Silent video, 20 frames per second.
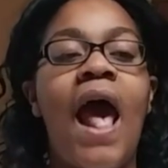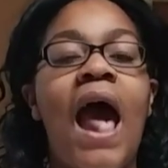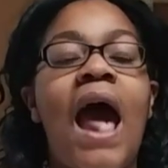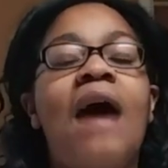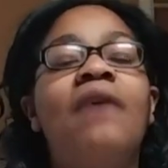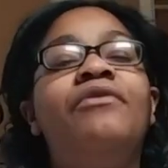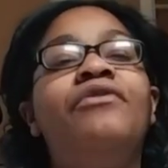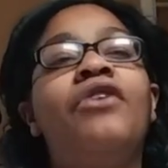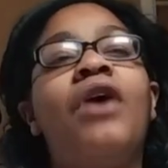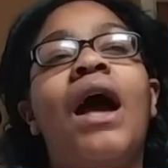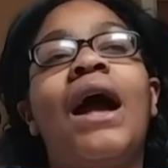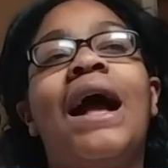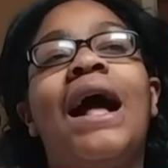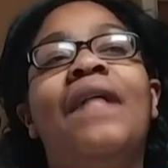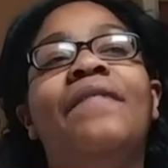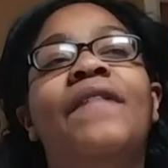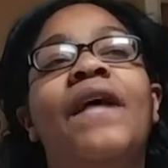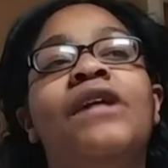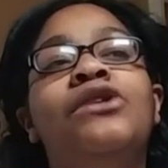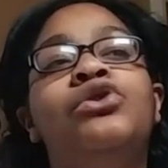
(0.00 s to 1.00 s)
After I
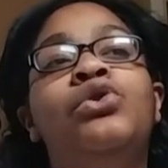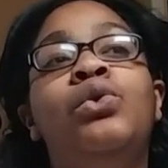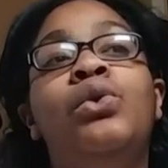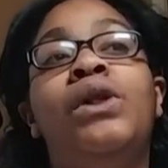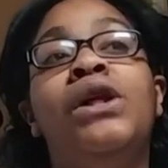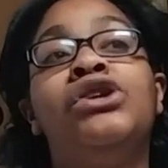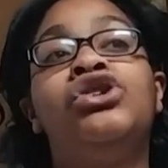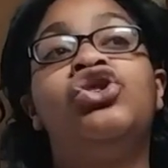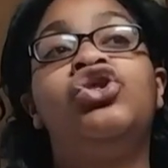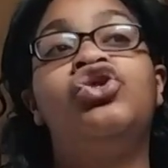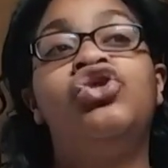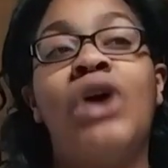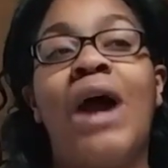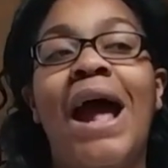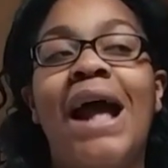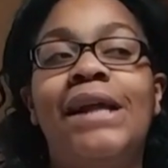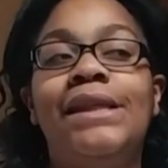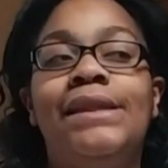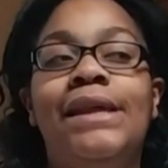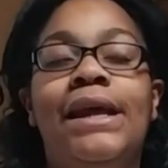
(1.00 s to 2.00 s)
got that tooth
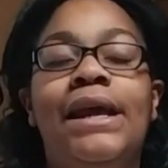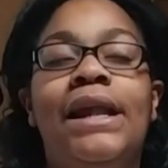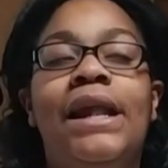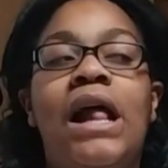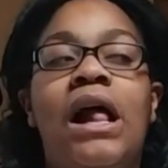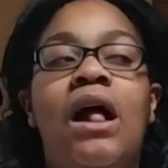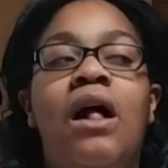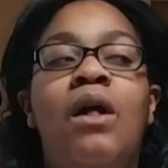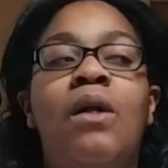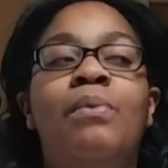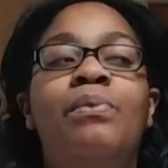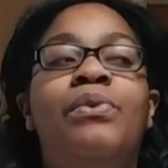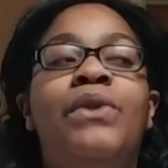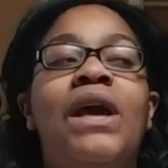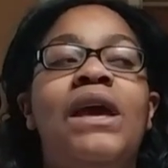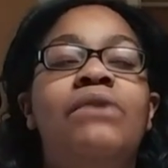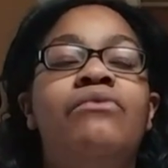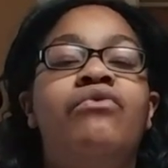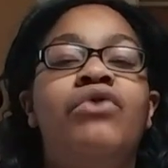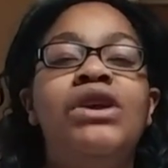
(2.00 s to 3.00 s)
extracted,
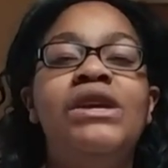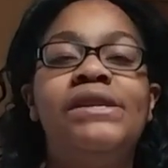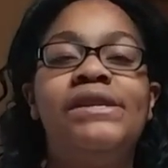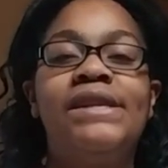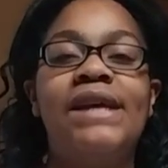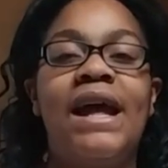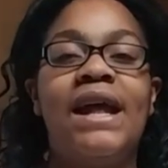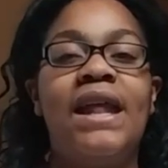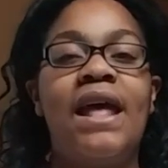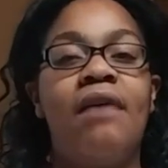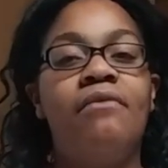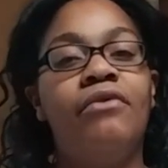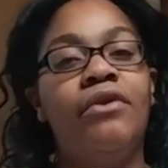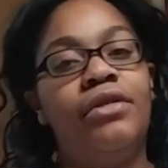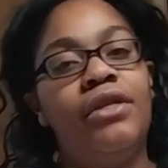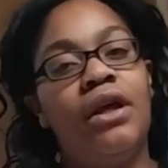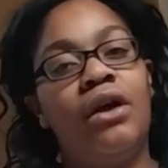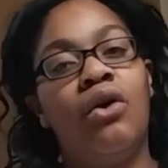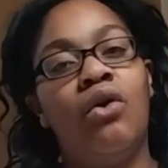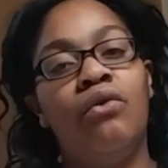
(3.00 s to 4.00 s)
they resent
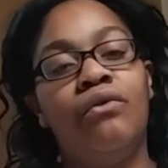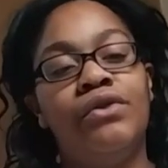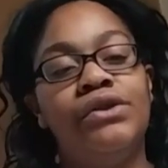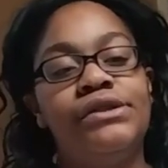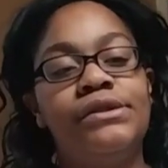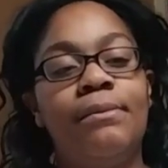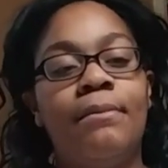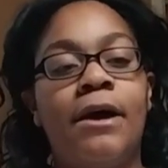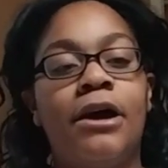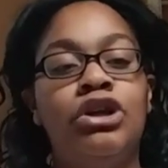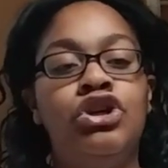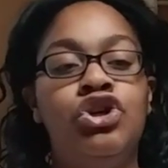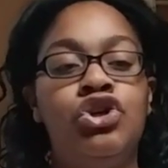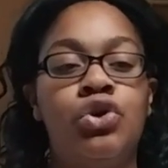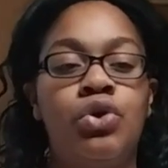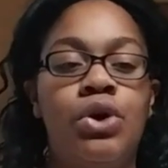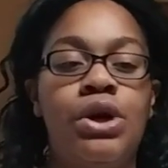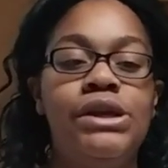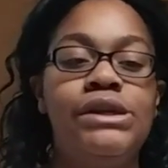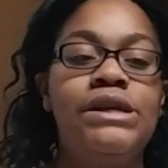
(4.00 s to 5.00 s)
everything over to my
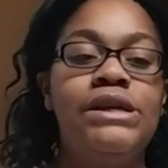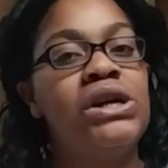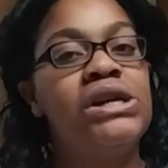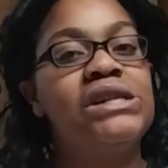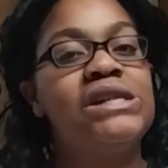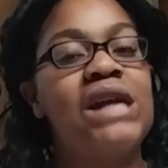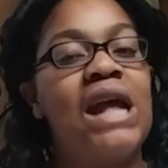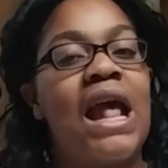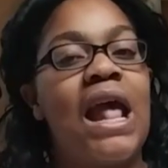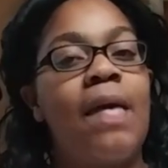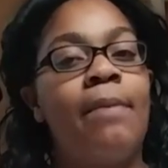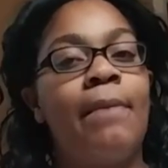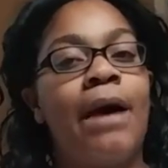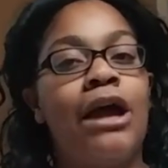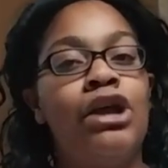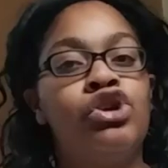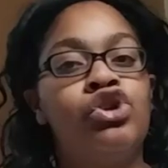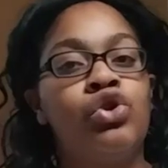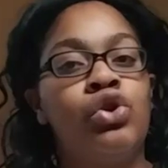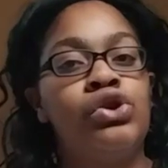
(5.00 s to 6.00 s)
insurance, and
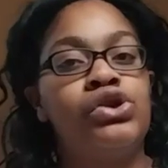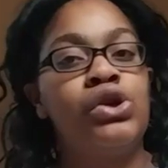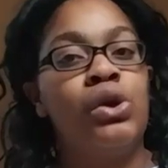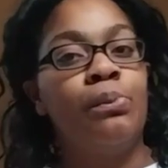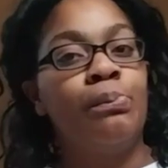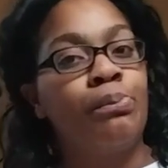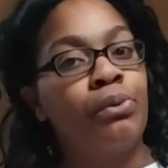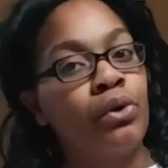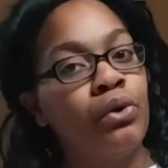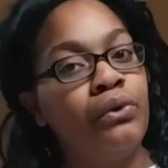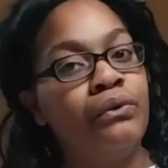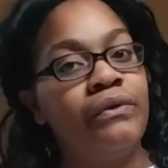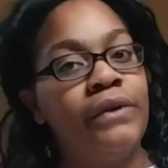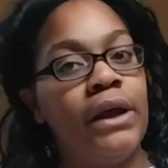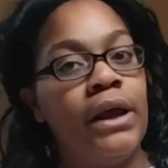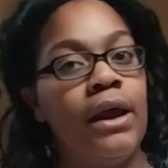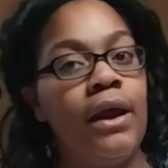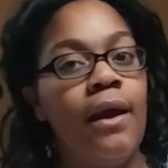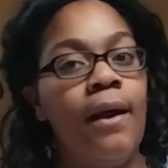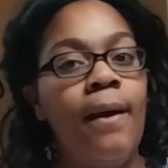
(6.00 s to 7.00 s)
my insurance approved
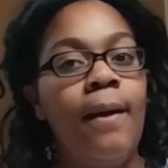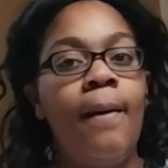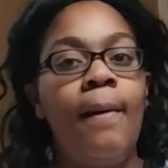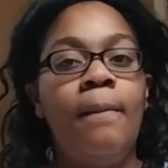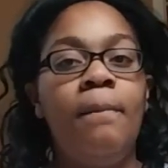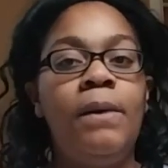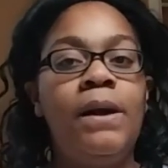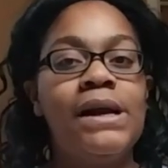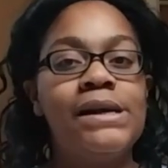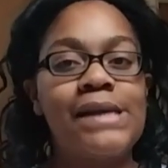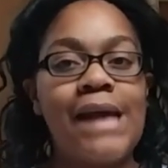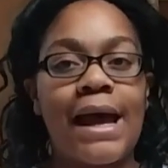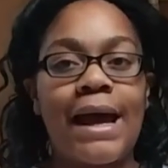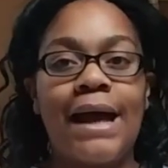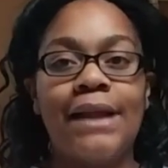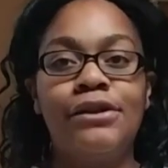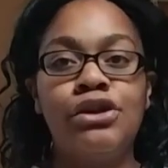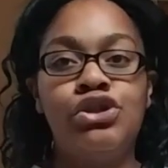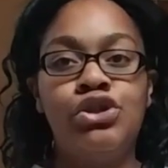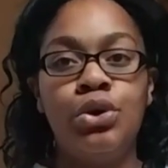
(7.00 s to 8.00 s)
it because I
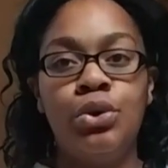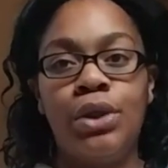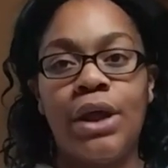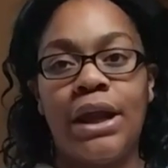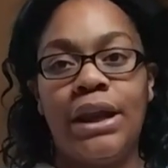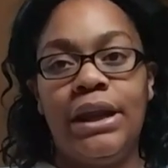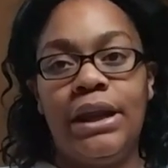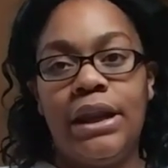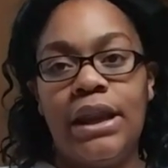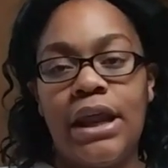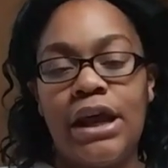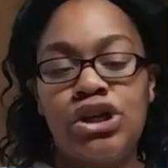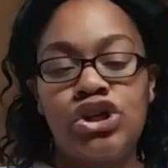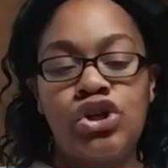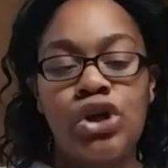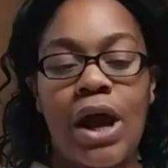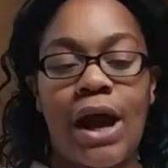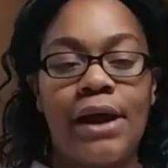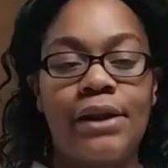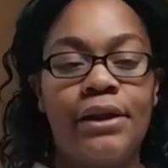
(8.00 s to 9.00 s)
got the tooth I needed
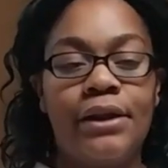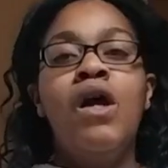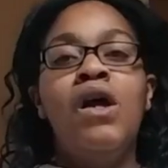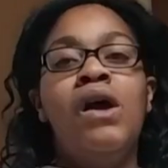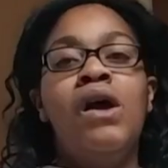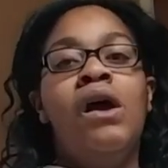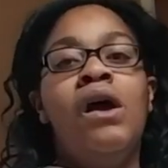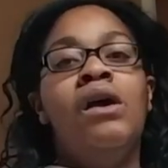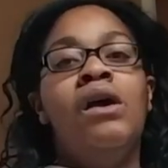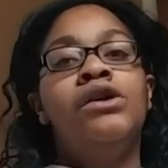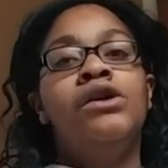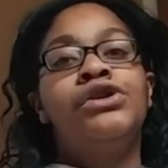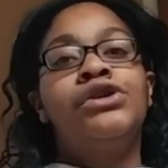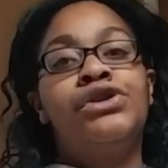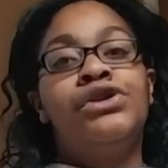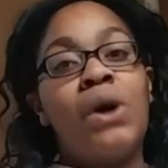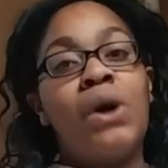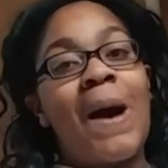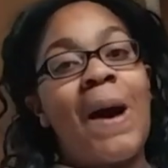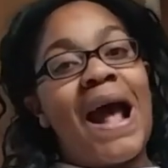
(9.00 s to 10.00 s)
extracted.
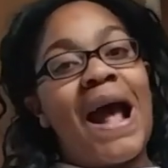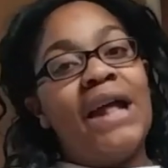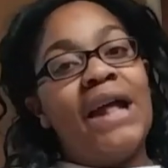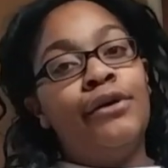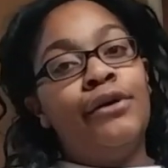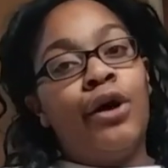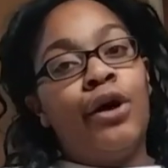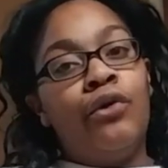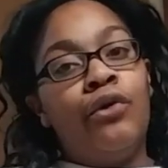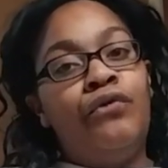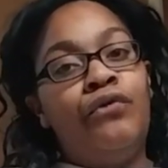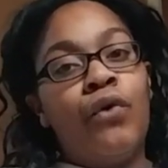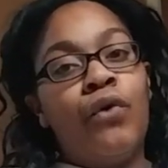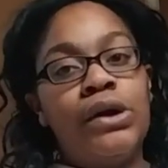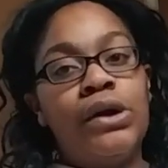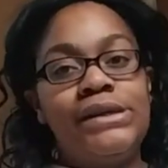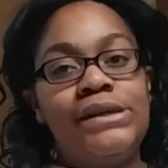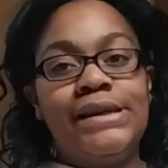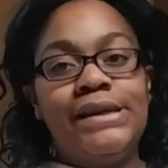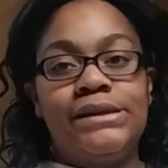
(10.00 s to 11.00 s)
So I had to go
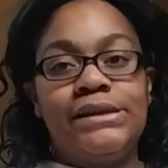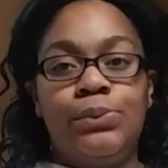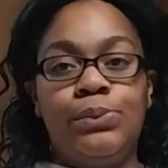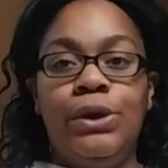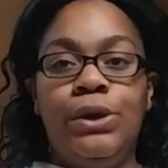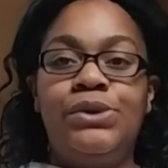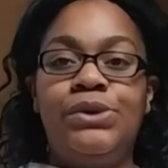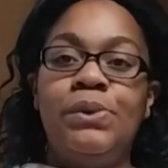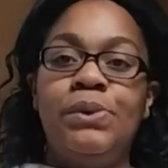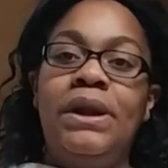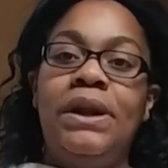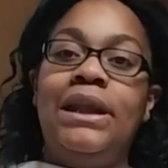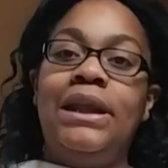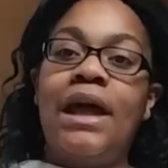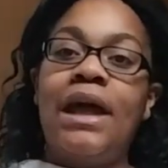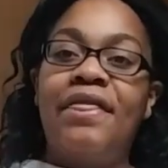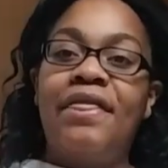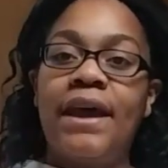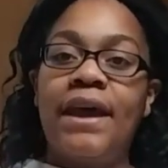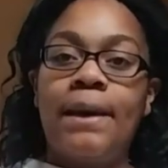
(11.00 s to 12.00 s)
4 to 6 weeks with
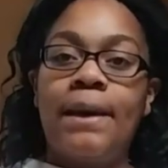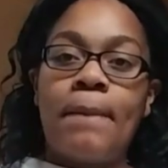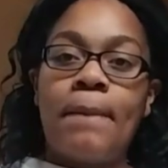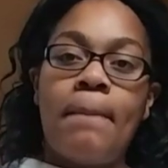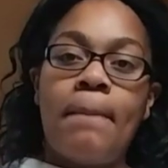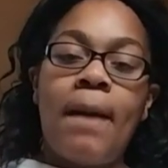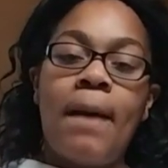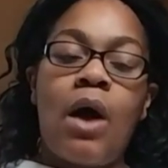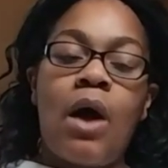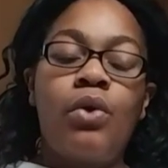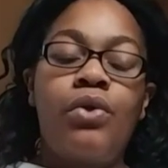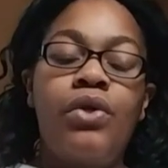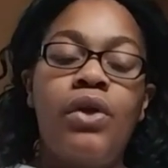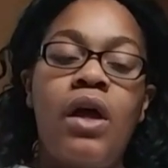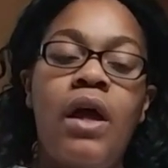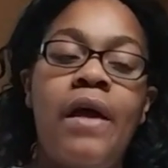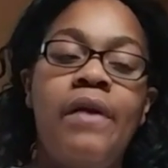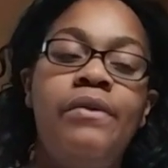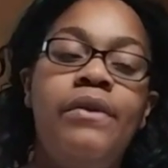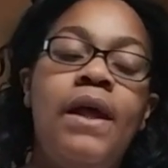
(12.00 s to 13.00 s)
nothing in my mouth,
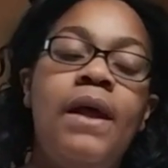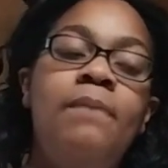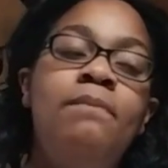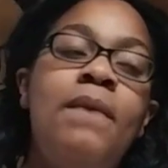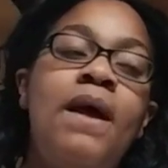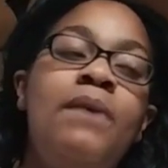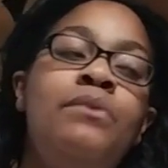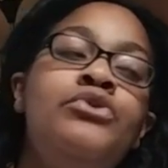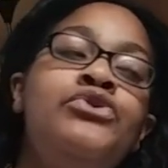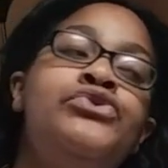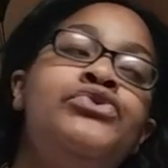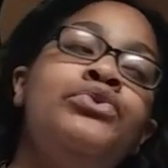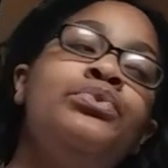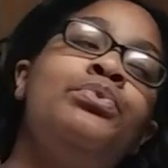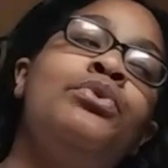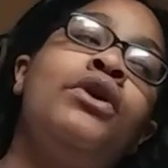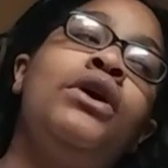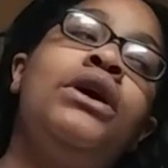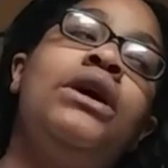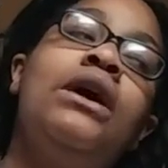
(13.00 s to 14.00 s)
and it made me
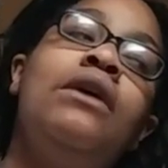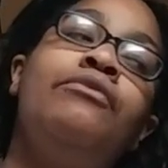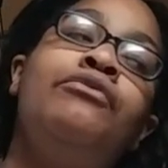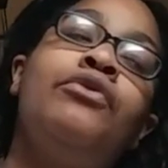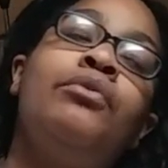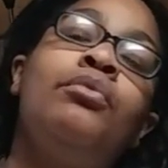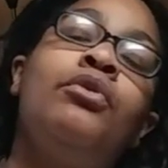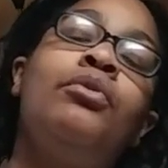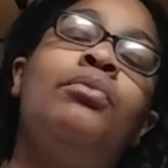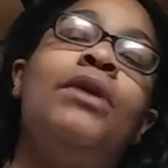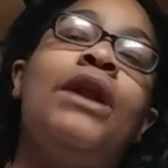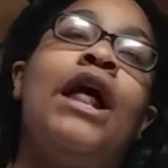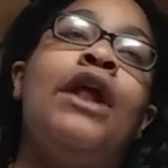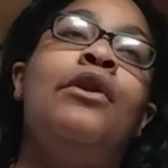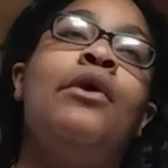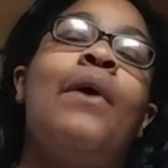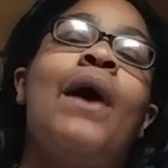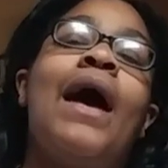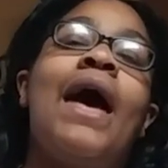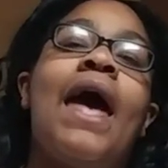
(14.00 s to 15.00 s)
super uncomfortable, but I
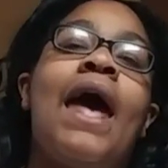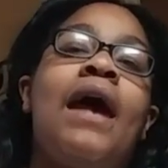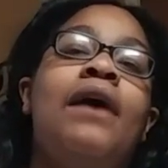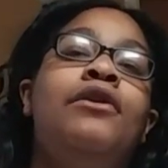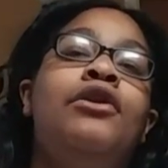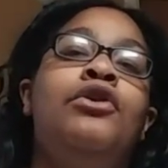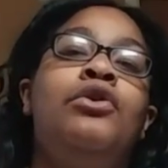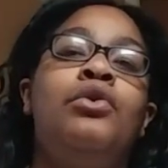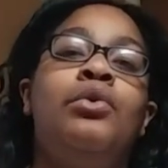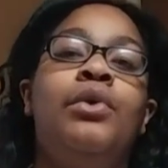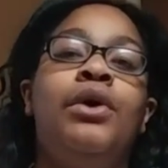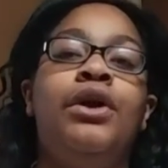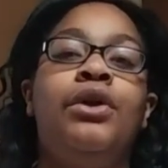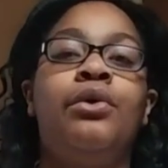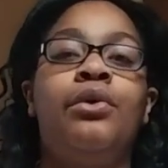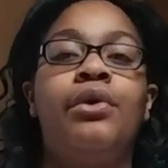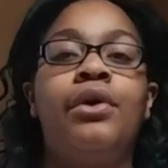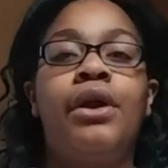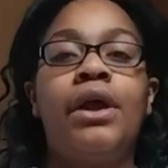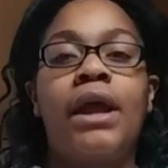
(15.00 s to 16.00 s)
know I had to do it in
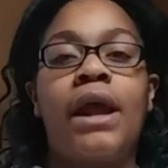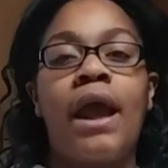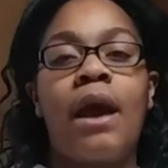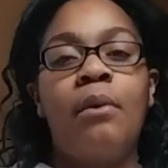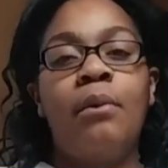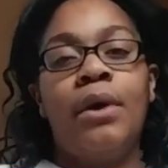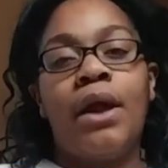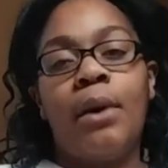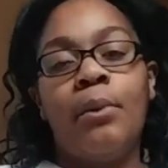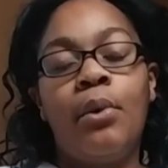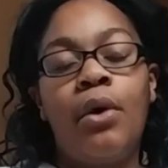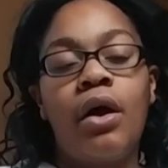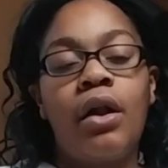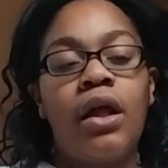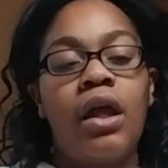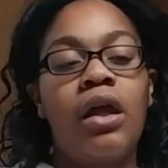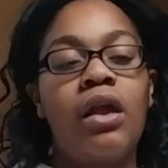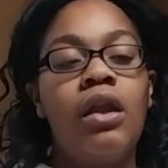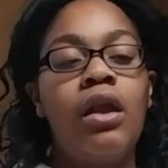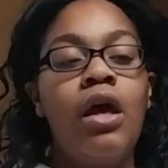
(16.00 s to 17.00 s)
order to get what I
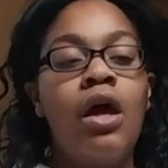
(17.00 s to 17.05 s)
wanted.